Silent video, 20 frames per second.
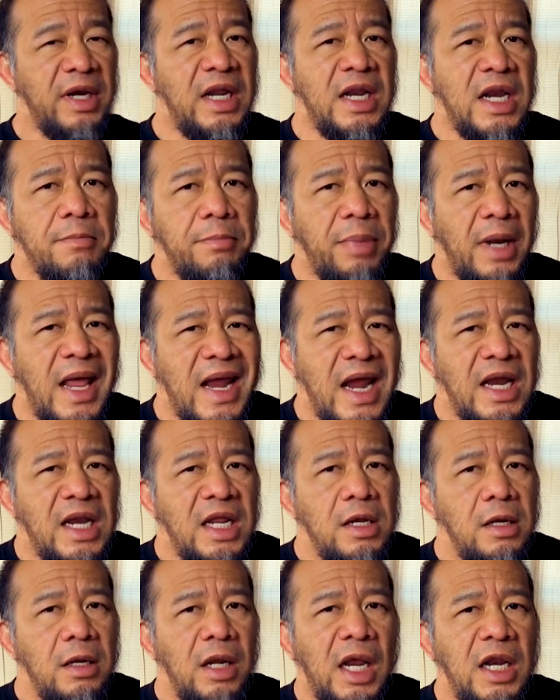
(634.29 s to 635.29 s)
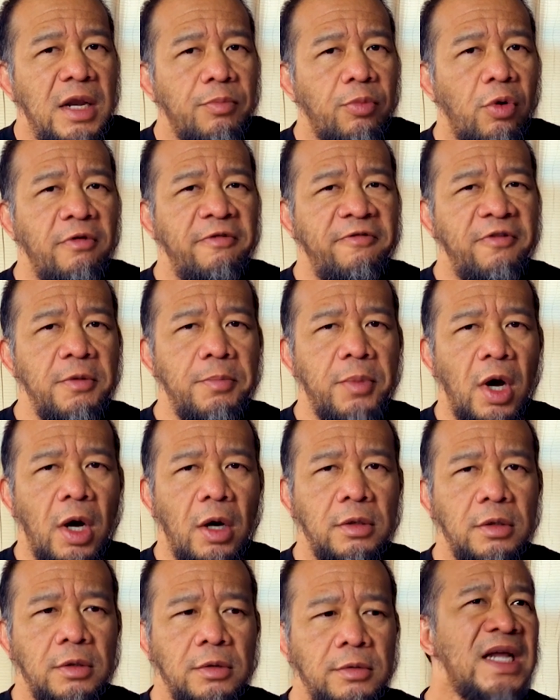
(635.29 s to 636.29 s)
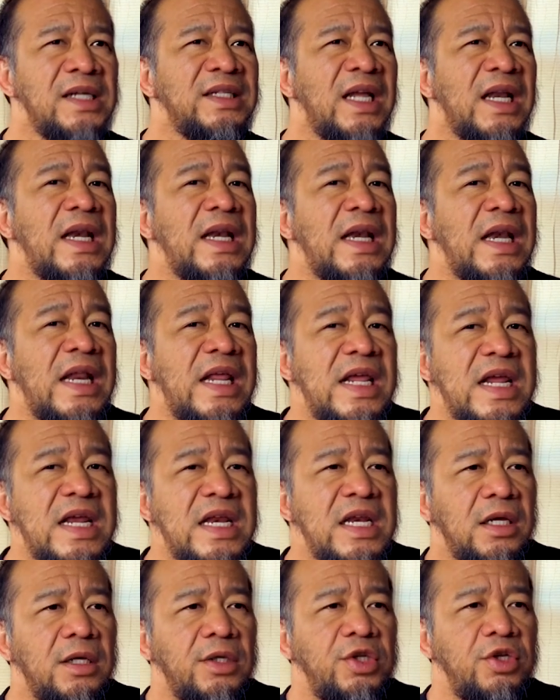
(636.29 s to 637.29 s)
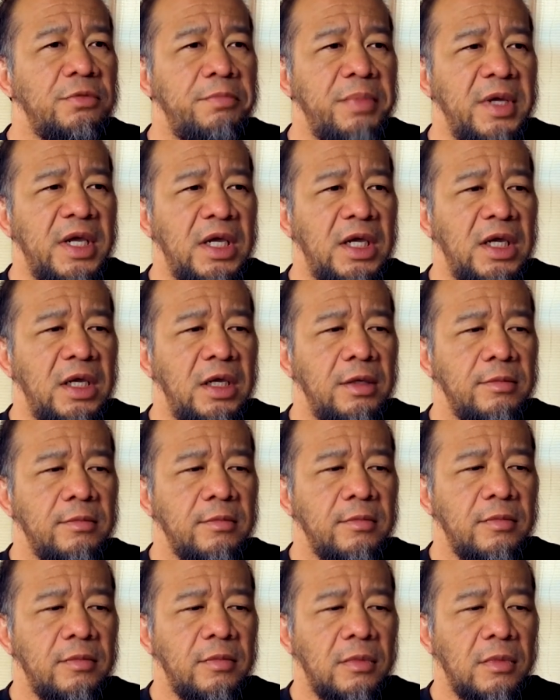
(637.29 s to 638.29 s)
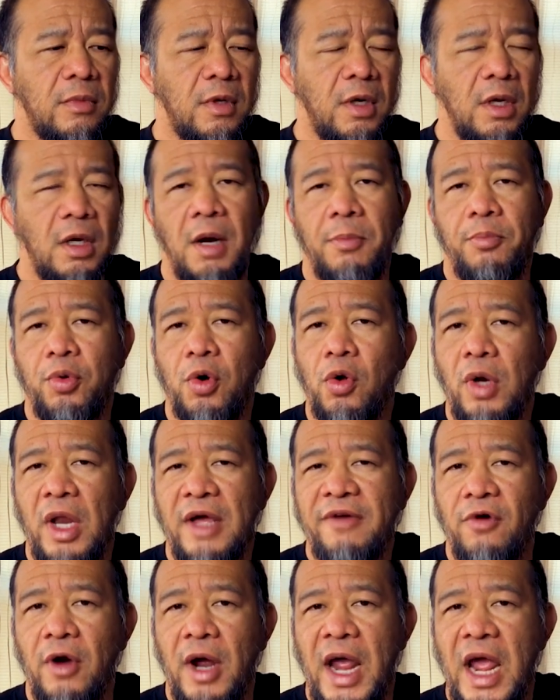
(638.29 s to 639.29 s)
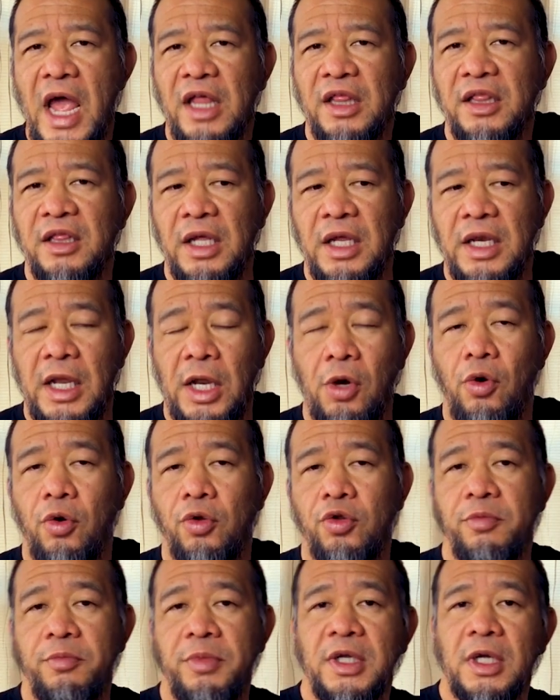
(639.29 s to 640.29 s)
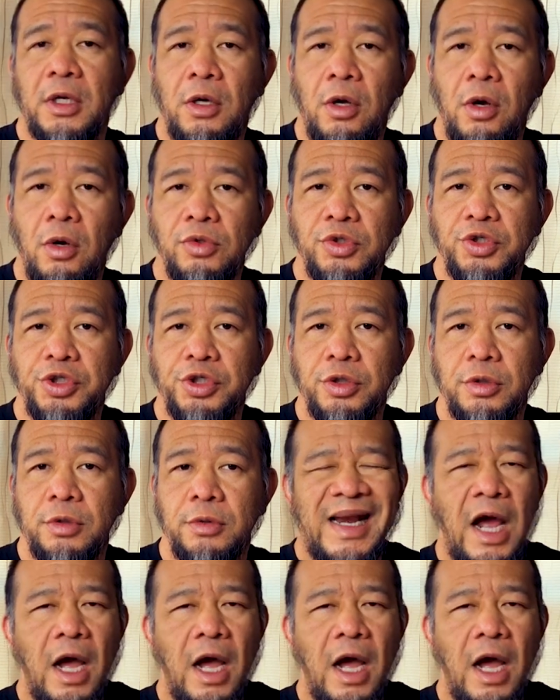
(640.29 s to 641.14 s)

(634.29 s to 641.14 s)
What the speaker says: But he didn't play any pro football. He doesn't need to be a pro-level athlete in order to be a coach.